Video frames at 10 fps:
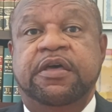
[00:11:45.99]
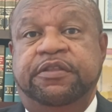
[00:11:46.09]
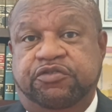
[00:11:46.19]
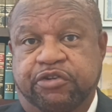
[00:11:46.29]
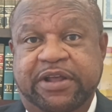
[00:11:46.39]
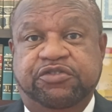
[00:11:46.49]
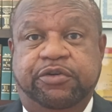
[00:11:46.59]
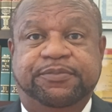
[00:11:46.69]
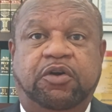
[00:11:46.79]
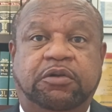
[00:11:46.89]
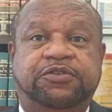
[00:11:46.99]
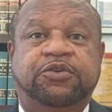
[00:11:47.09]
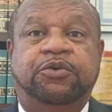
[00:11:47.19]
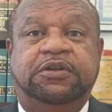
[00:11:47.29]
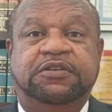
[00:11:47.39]
The transcripts
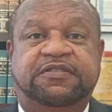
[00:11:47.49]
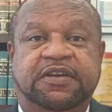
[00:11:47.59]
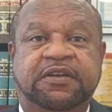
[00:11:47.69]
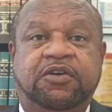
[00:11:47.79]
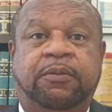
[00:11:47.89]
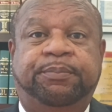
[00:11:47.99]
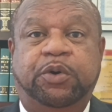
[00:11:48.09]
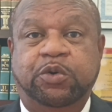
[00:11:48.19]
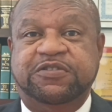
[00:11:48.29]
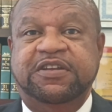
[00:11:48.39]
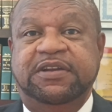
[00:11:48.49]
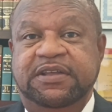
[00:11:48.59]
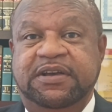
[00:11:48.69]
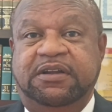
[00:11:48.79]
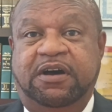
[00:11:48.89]
also contain opposing
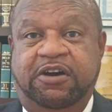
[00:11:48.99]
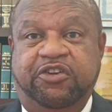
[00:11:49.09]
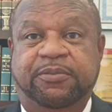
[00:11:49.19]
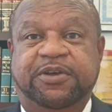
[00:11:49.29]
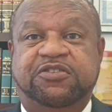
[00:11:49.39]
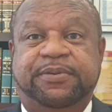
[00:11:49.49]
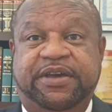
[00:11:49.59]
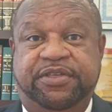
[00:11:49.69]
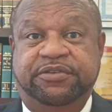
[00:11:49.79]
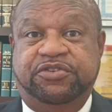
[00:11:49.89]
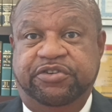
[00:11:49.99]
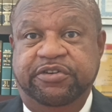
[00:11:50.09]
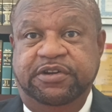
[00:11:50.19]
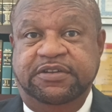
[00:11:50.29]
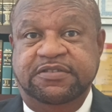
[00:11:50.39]
legal arguments by the
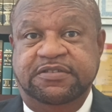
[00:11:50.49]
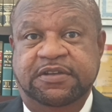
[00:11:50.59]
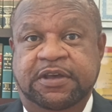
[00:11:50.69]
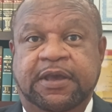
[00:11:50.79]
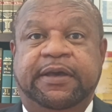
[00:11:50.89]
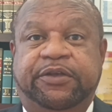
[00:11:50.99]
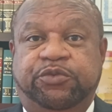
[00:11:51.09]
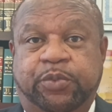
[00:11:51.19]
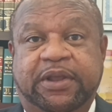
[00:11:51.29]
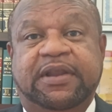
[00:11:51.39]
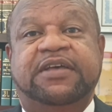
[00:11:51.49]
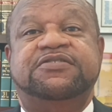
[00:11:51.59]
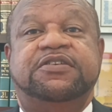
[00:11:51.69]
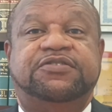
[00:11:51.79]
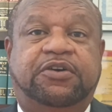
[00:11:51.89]
attorneys, as well as
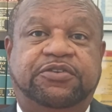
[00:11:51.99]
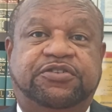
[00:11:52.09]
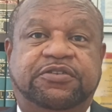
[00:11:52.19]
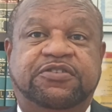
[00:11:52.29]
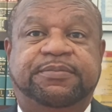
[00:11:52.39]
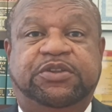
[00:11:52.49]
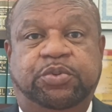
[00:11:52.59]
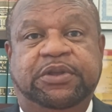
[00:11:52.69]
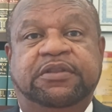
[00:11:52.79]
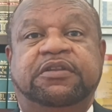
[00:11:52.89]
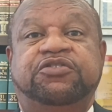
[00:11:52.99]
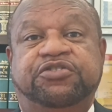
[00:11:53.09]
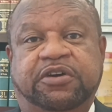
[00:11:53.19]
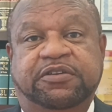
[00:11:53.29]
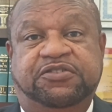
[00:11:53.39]
discussions between the
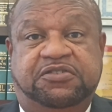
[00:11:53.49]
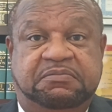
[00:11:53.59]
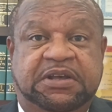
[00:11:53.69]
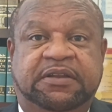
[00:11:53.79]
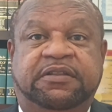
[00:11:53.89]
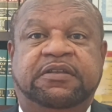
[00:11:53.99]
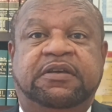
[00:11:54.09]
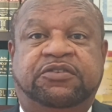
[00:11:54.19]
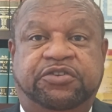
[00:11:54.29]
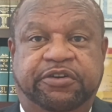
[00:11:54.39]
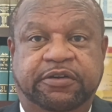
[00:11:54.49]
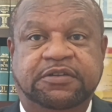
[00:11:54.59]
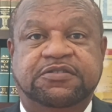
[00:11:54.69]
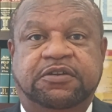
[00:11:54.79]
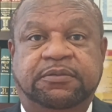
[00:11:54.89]
judge and the
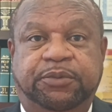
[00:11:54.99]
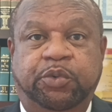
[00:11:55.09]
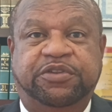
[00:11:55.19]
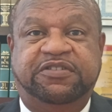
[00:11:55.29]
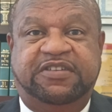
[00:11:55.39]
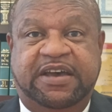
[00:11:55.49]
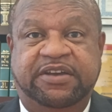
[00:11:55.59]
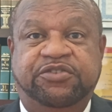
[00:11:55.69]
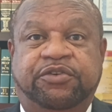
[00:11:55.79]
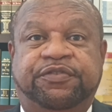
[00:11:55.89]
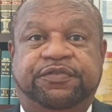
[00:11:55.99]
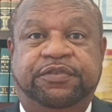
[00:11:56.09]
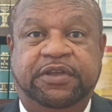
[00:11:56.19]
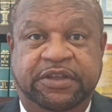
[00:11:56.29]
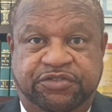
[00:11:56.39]
attorneys on both sides of
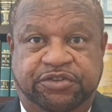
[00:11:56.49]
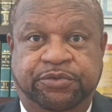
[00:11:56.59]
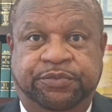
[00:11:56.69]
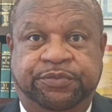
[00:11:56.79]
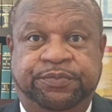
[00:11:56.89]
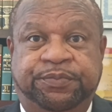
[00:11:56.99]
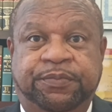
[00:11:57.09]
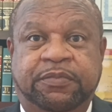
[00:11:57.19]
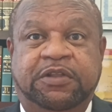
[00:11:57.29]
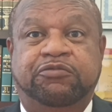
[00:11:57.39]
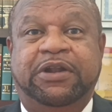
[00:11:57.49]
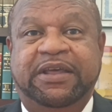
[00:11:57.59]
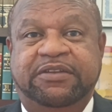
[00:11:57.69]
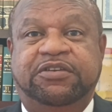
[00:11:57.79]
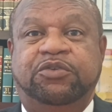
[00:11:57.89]
the issue,
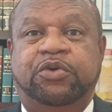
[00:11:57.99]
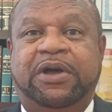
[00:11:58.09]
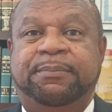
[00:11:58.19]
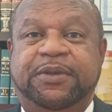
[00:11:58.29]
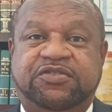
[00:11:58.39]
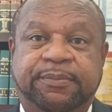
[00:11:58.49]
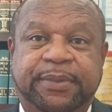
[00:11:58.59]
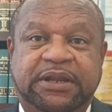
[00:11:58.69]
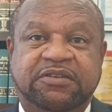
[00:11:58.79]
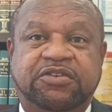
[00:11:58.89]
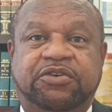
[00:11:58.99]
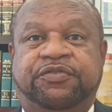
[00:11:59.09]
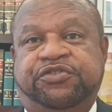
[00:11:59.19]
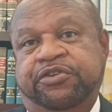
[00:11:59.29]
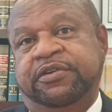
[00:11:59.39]
relating to admissibility
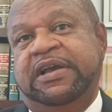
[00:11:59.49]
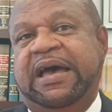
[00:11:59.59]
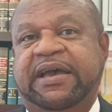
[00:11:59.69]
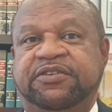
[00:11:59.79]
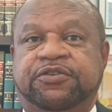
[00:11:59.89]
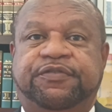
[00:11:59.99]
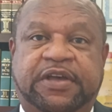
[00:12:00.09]
of certain kinds of